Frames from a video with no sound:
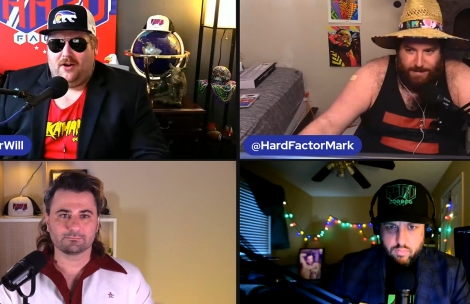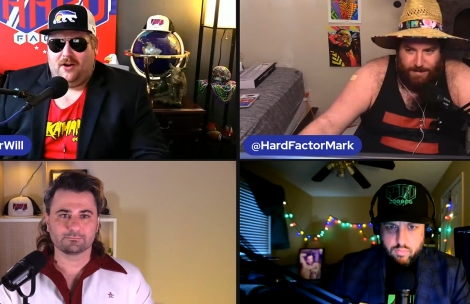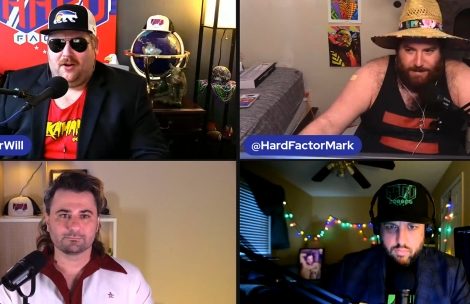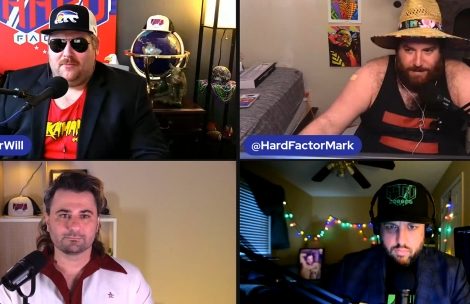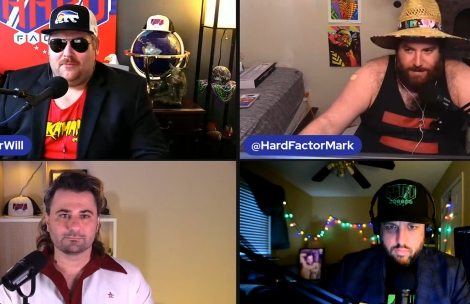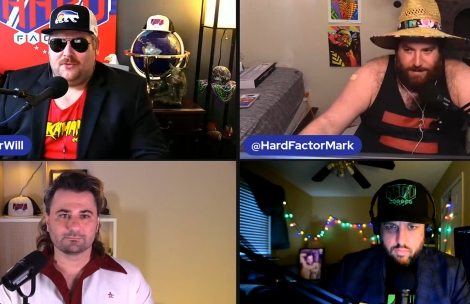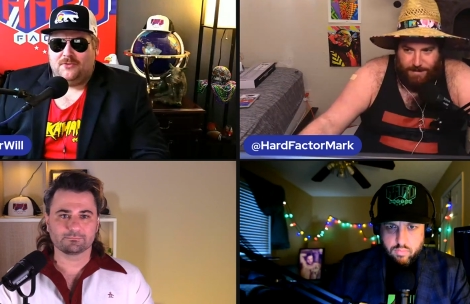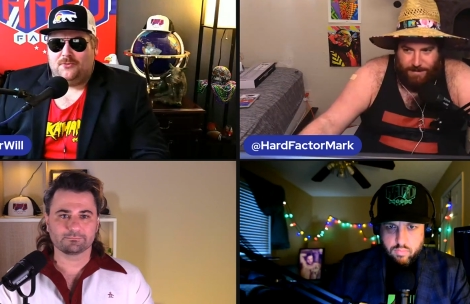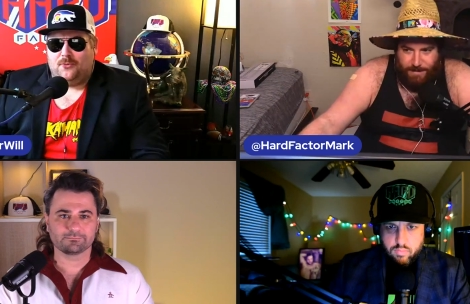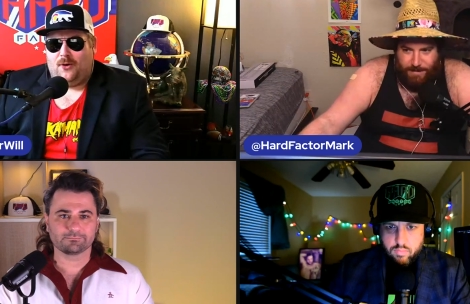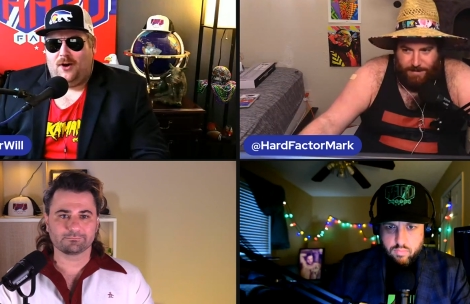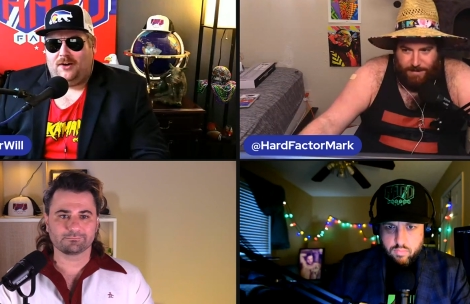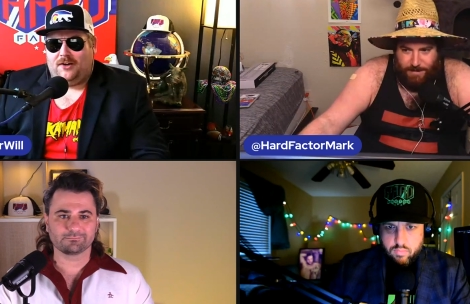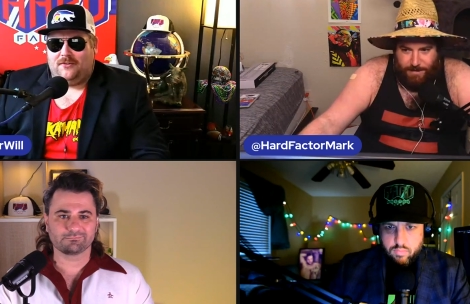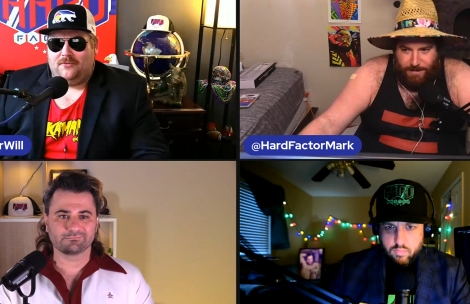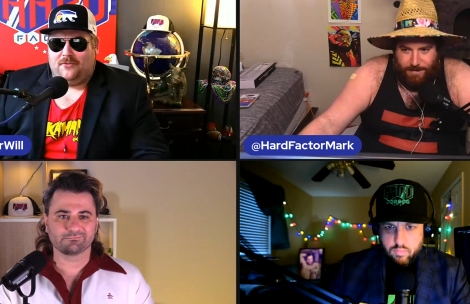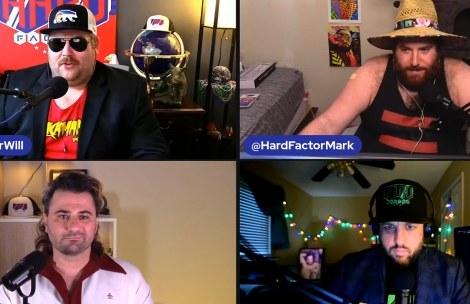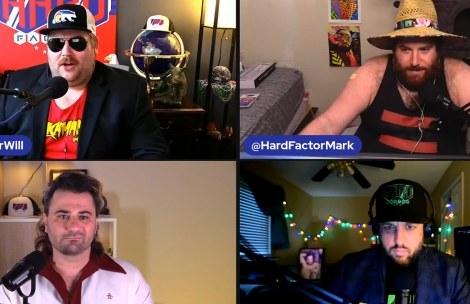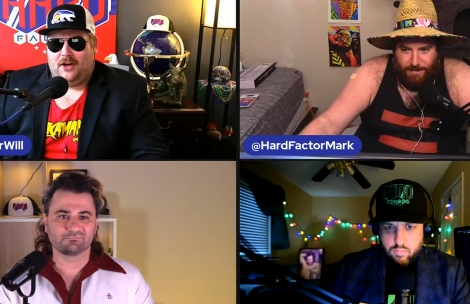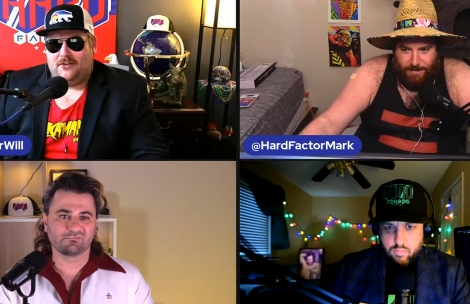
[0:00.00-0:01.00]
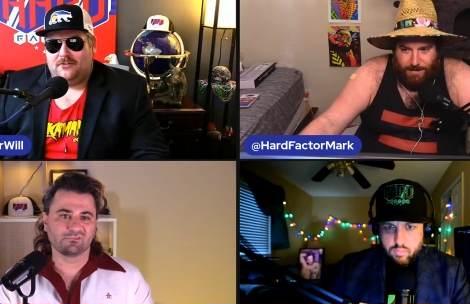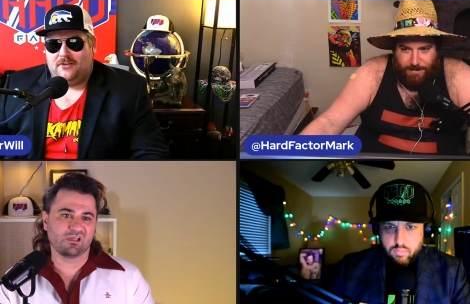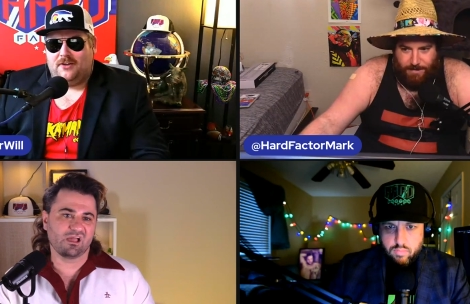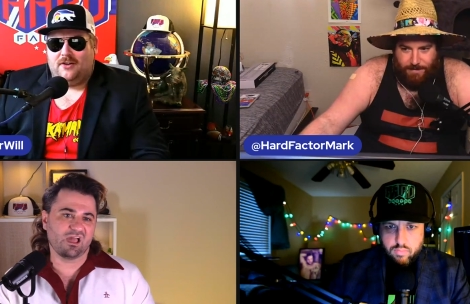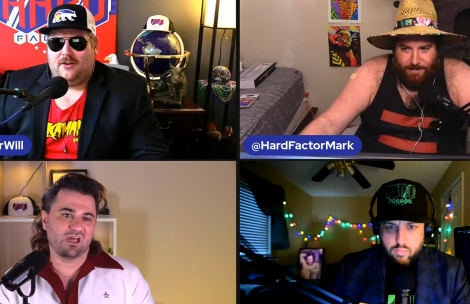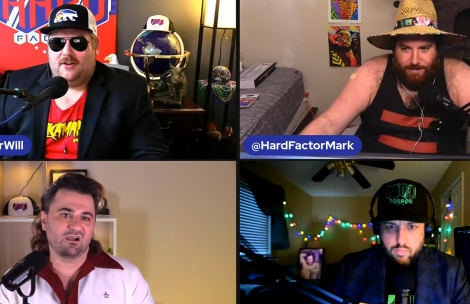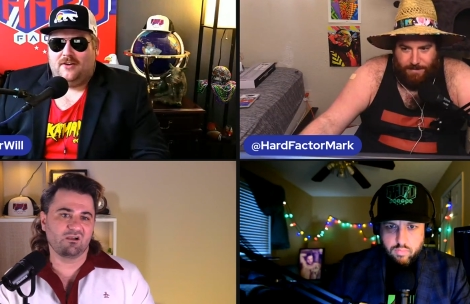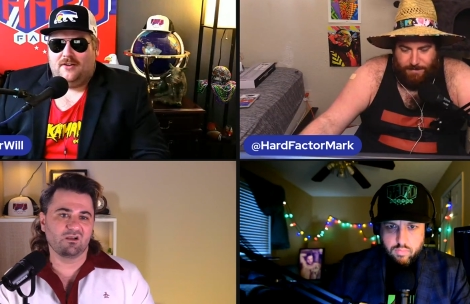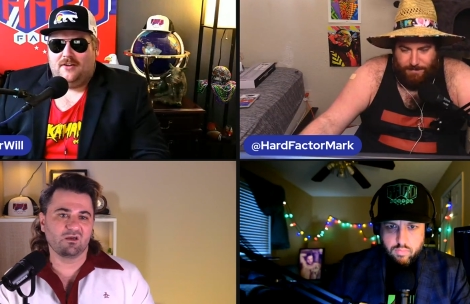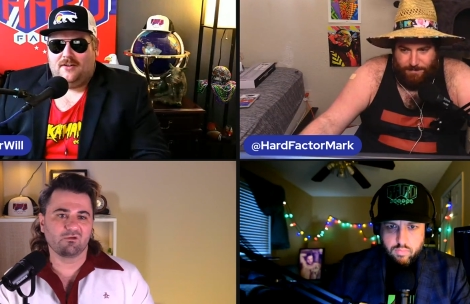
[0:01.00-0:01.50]
Speaker 1: I'm just walking fast. Yeah. No, I
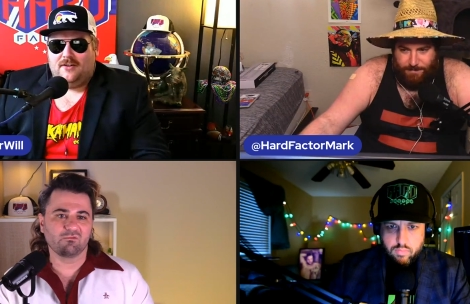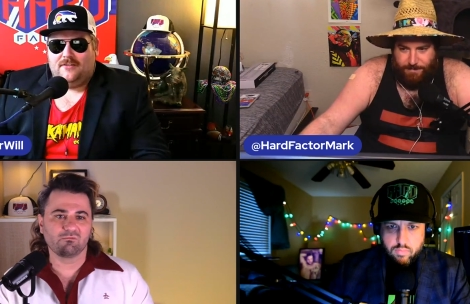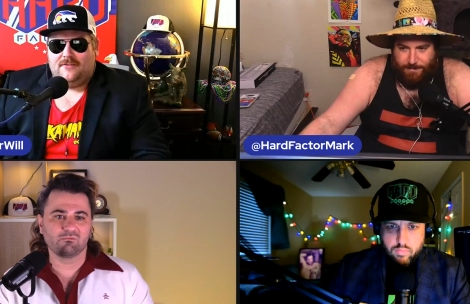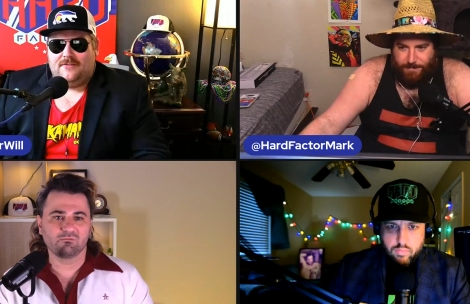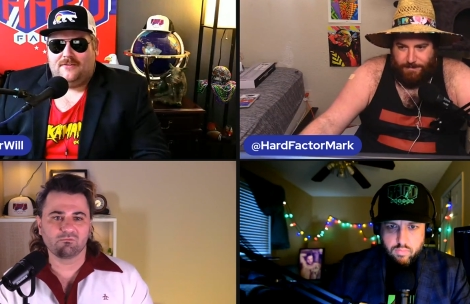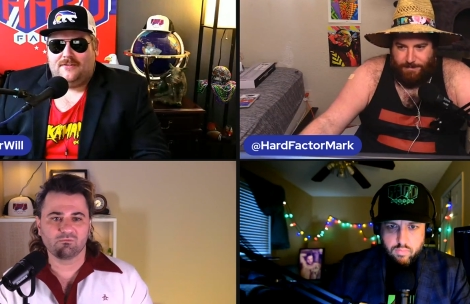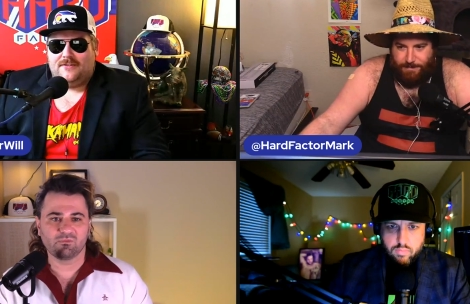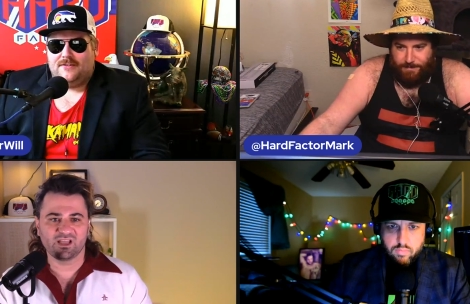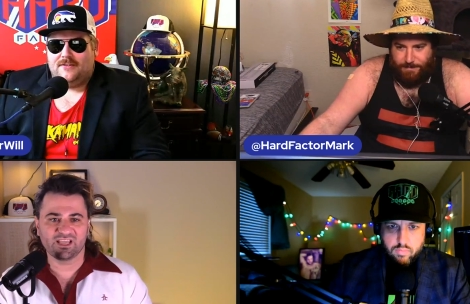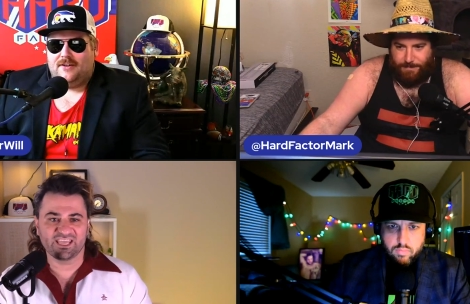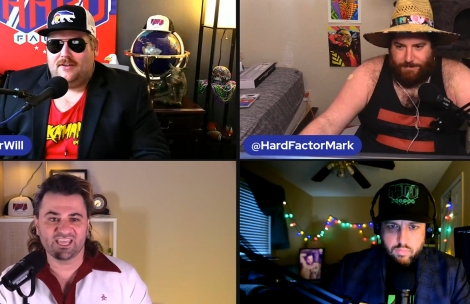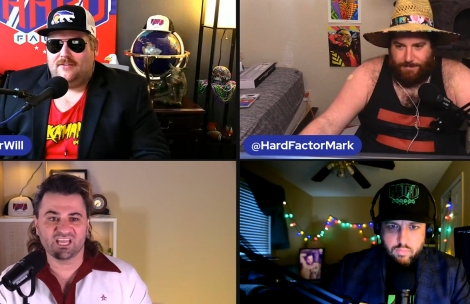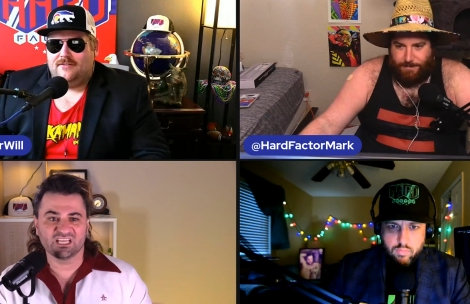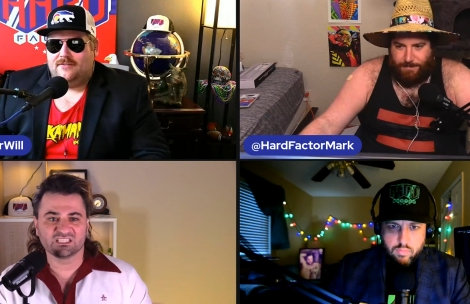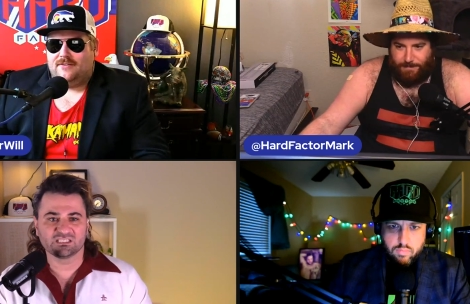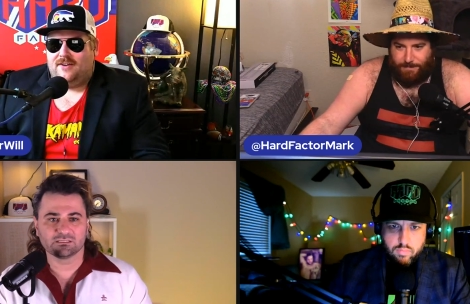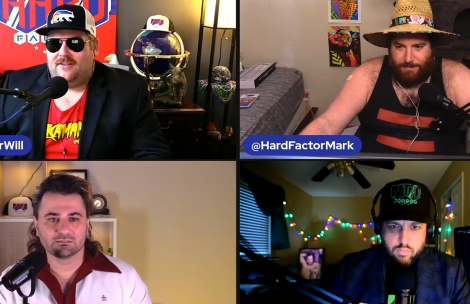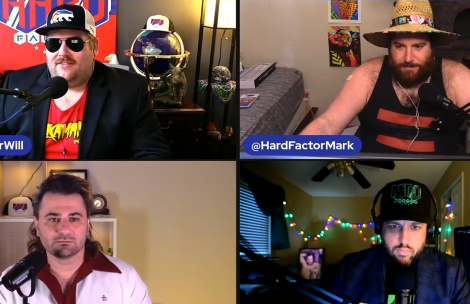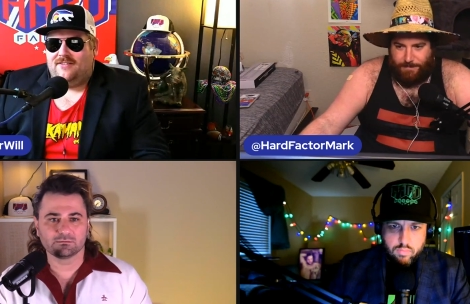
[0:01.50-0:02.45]
don't know. I guess.